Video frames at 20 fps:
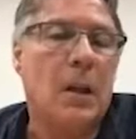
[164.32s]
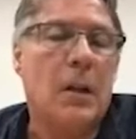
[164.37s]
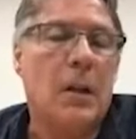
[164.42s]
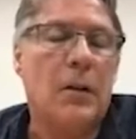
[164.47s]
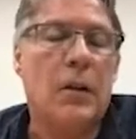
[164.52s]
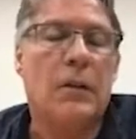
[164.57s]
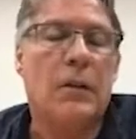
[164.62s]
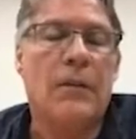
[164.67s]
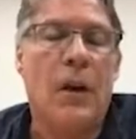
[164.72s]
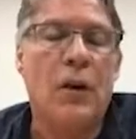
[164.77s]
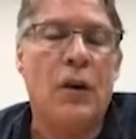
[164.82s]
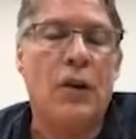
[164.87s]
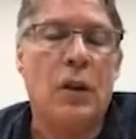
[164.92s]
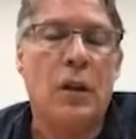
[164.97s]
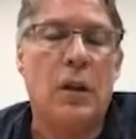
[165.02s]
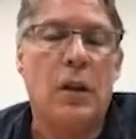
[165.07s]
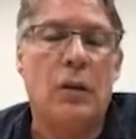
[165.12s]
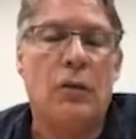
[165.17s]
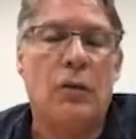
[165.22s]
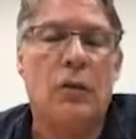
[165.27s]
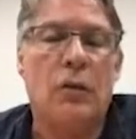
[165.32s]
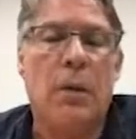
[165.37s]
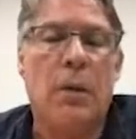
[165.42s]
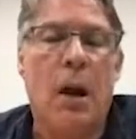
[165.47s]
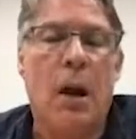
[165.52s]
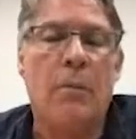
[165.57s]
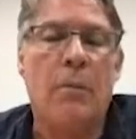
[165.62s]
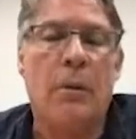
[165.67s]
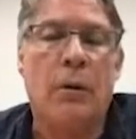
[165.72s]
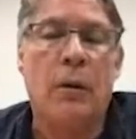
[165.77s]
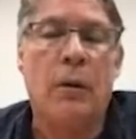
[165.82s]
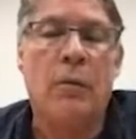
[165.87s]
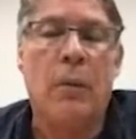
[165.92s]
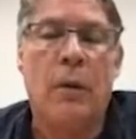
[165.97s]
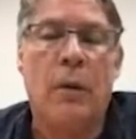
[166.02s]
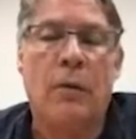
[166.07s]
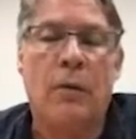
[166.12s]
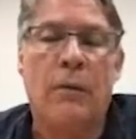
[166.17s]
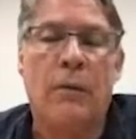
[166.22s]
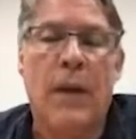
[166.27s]
This function yields the probability of
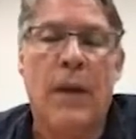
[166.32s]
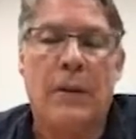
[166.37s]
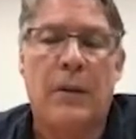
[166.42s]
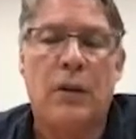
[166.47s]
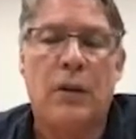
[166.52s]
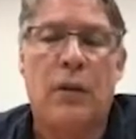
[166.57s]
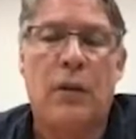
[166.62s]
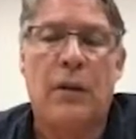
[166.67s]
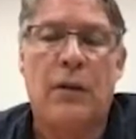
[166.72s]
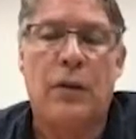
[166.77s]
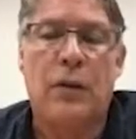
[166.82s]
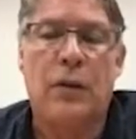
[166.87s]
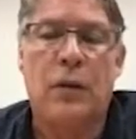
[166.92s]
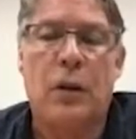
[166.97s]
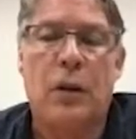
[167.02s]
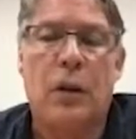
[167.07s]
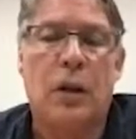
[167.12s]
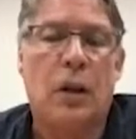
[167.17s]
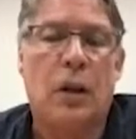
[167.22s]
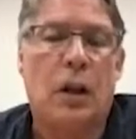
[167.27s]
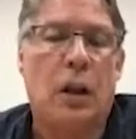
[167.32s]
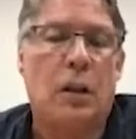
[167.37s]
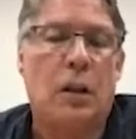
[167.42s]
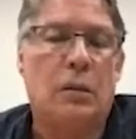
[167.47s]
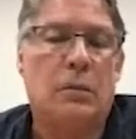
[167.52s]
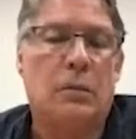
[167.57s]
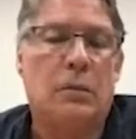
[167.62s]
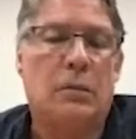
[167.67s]
whether in fact the transition occur.